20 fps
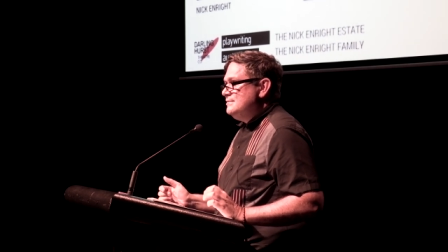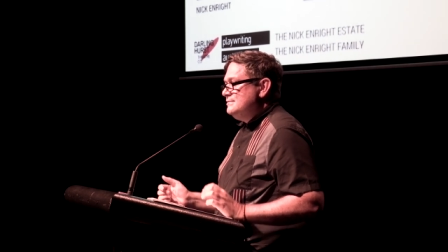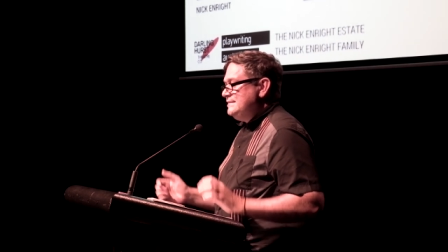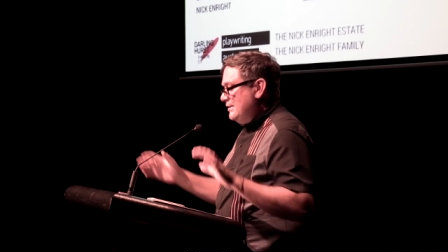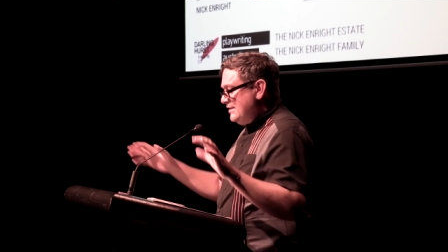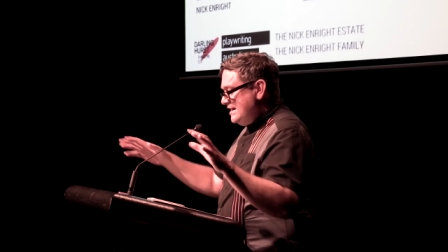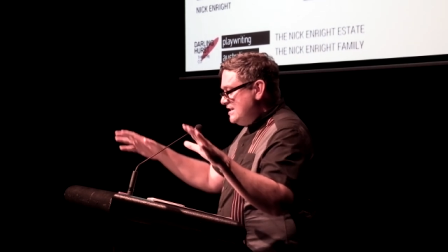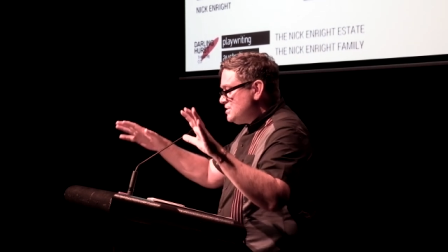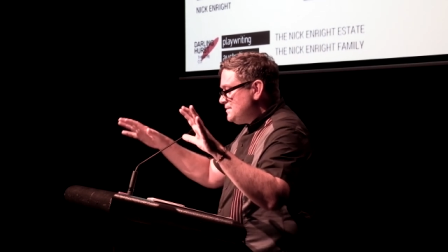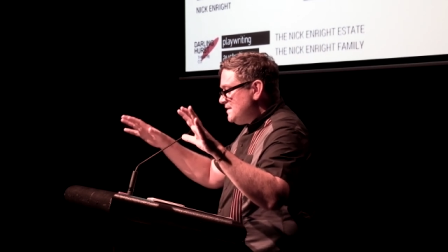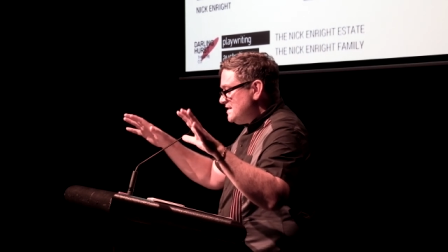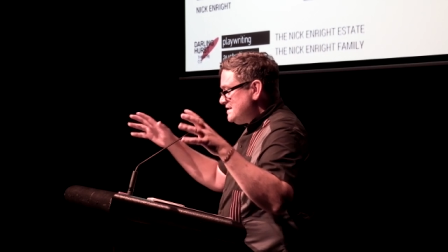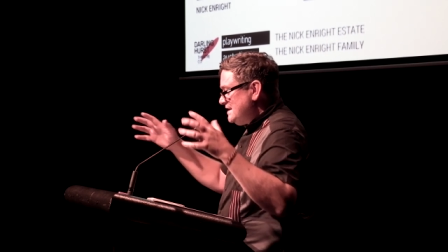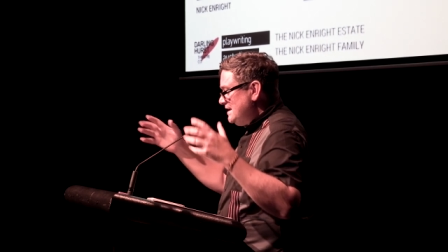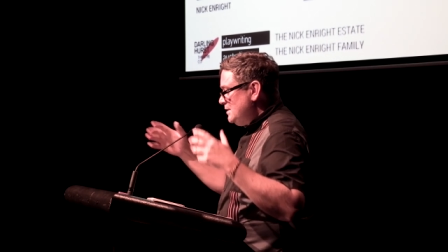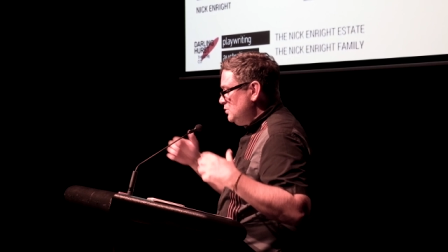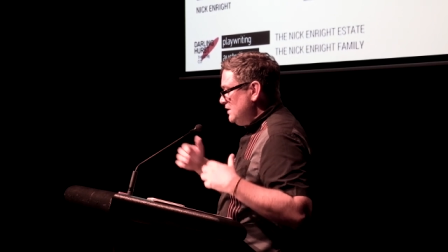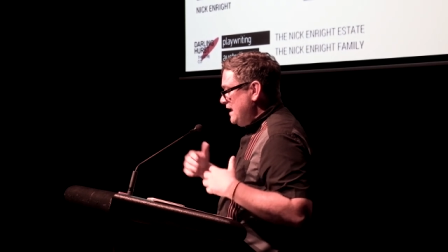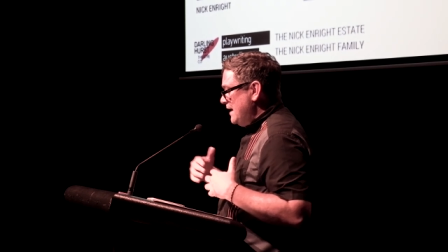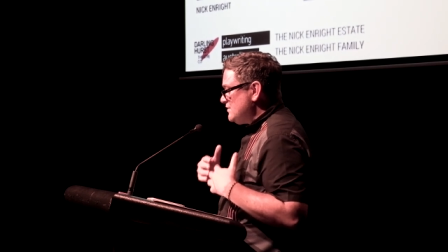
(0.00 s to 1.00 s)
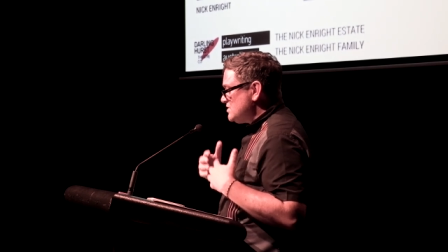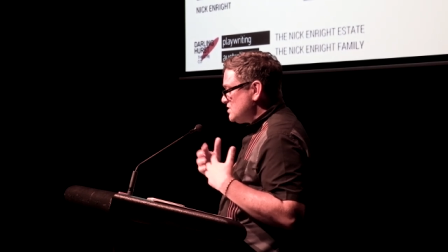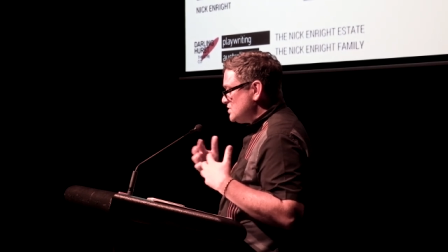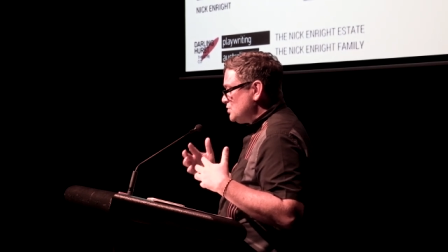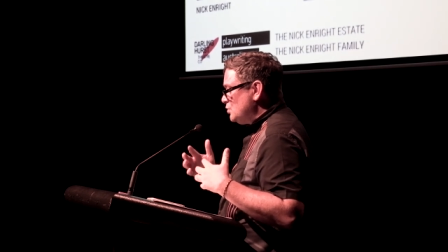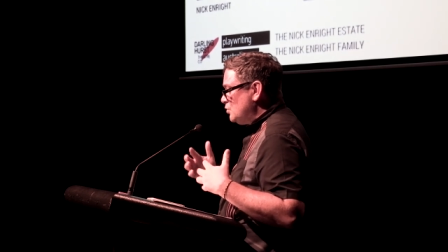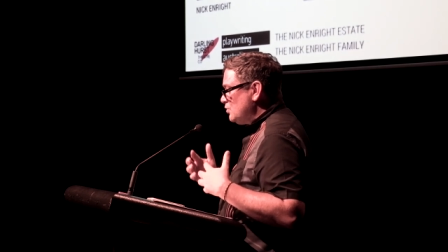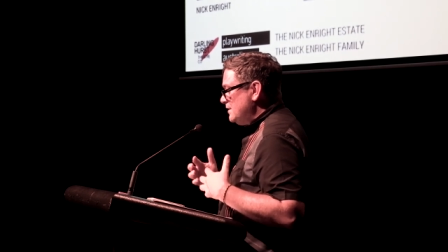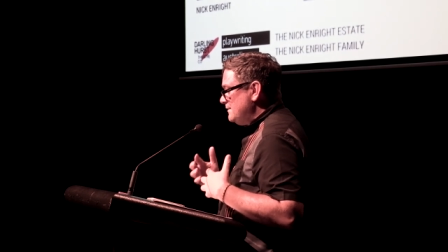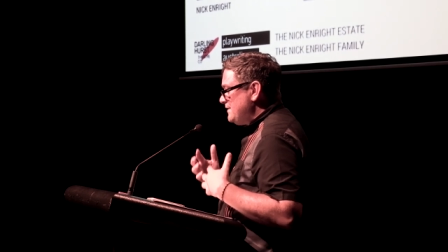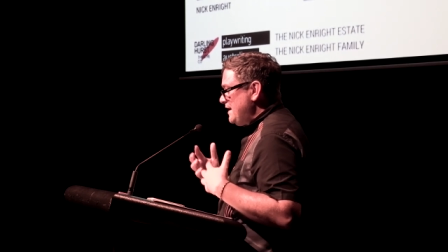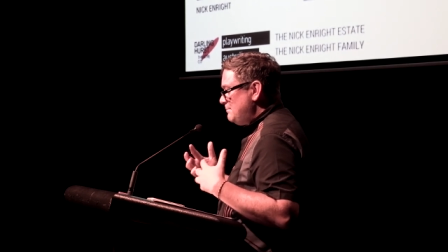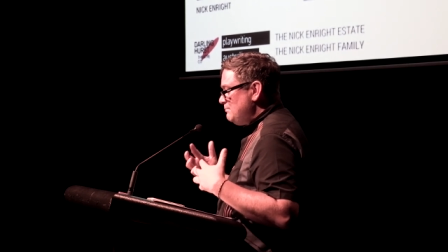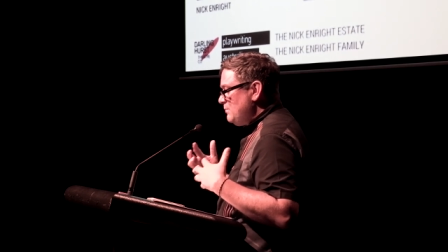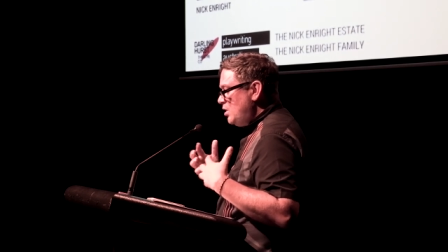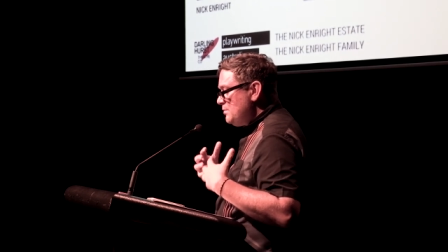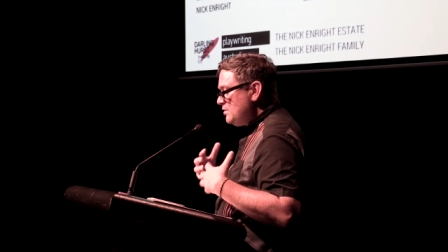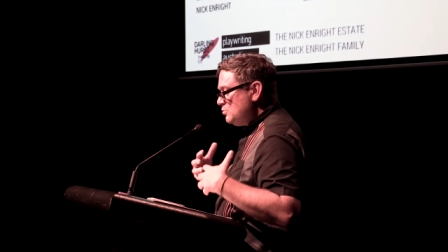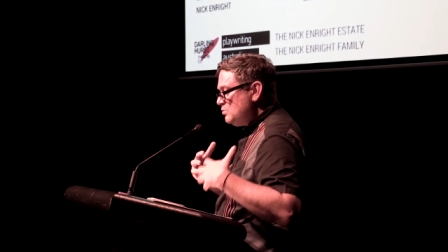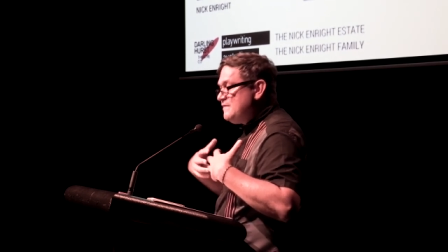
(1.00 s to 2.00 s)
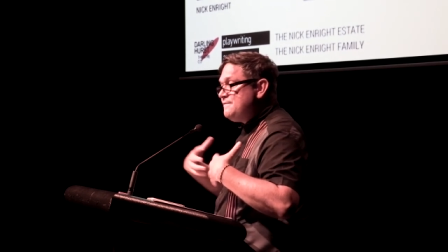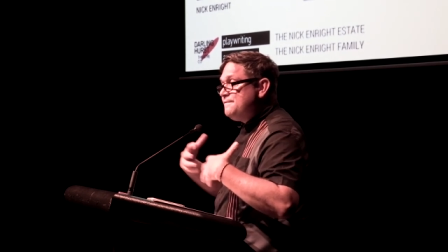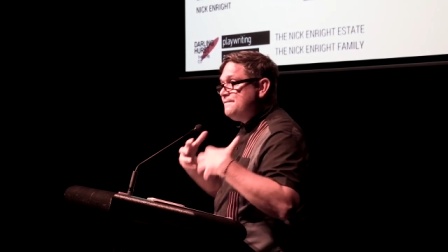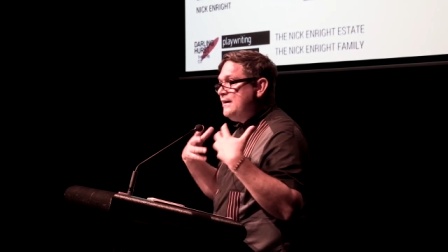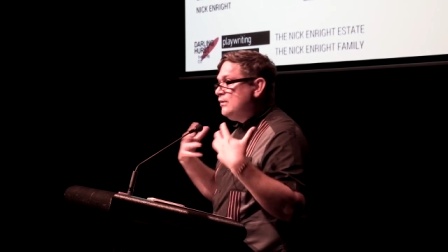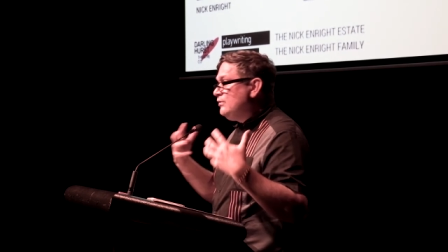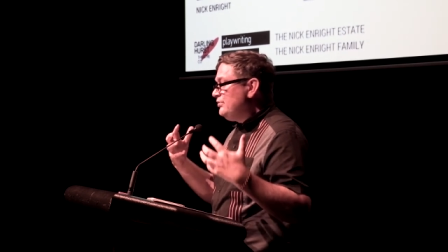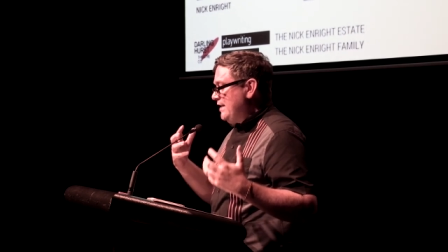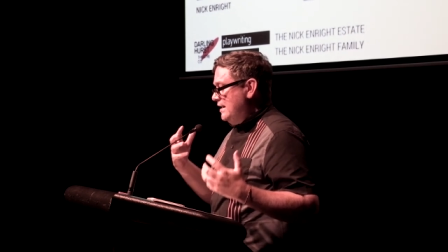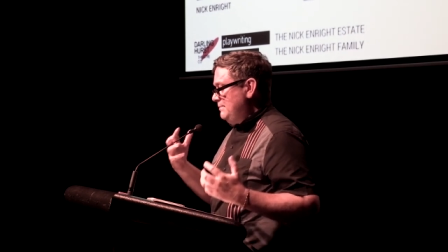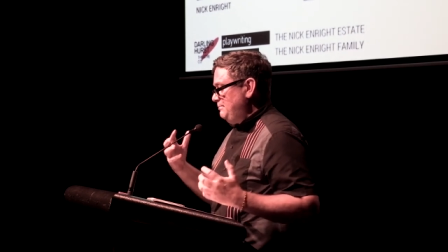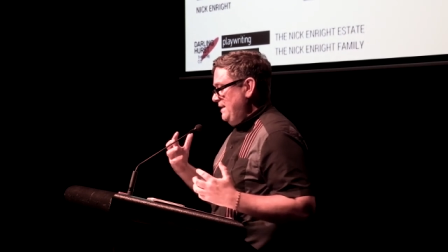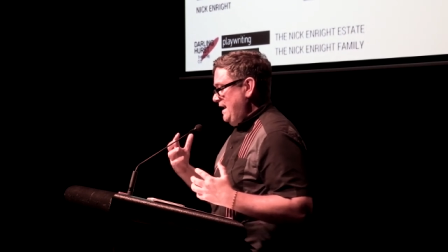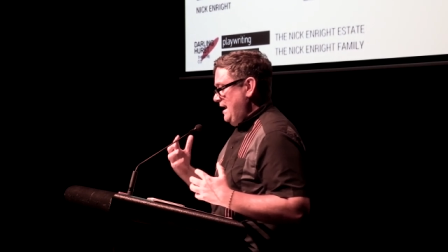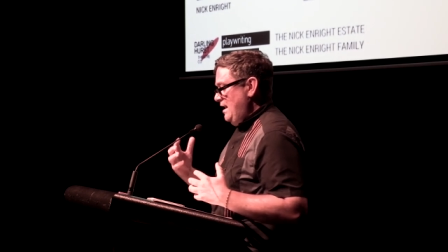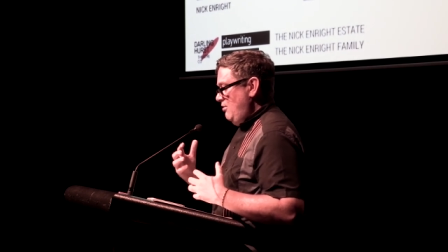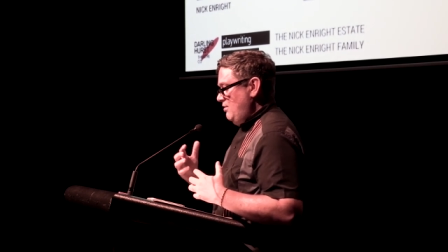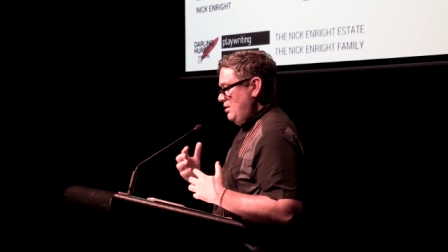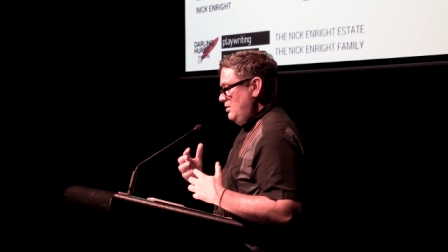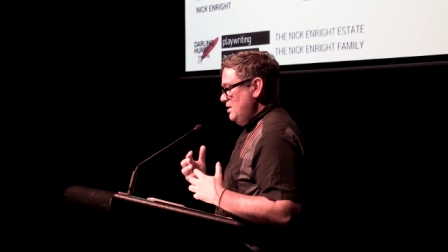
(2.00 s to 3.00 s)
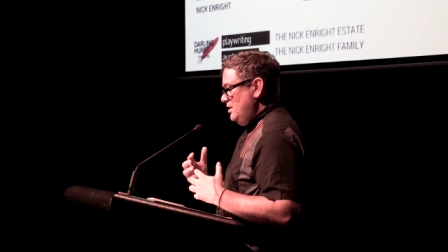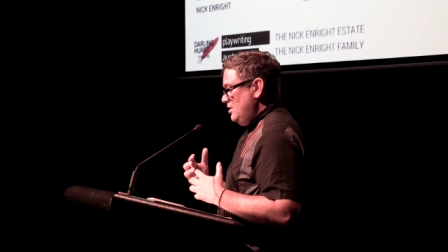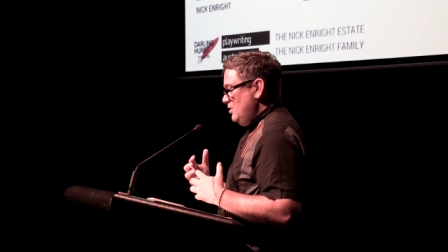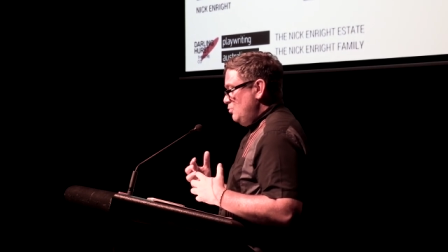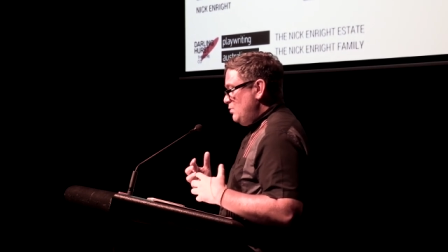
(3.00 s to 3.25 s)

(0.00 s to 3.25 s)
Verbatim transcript: Now, each of us here will have a story of that moment we felt that power,